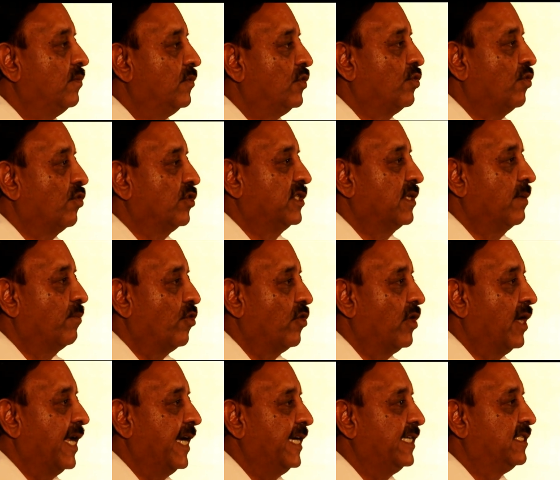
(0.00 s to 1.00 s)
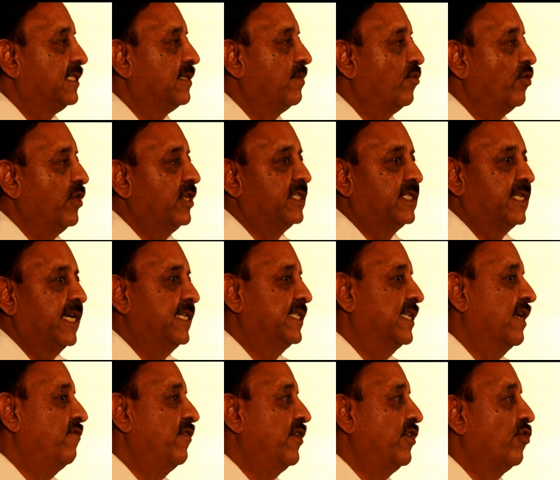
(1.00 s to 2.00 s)
throw some more light, some more insights.
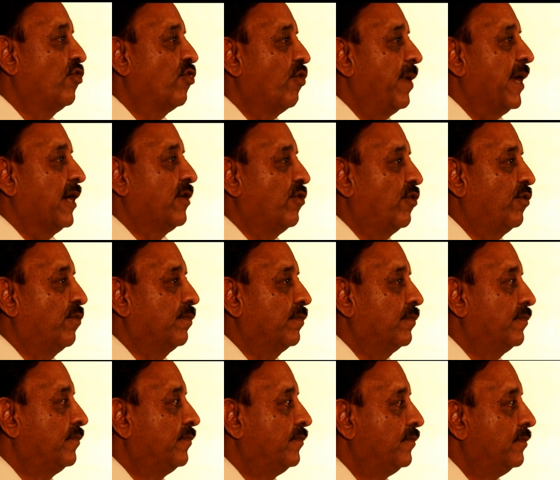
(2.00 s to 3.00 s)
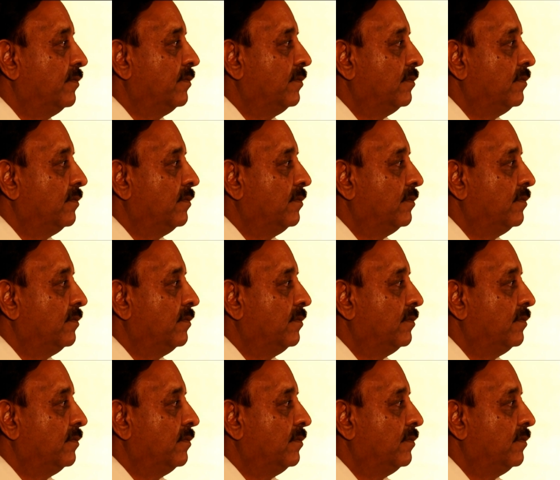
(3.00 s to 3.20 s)
And when you go back home,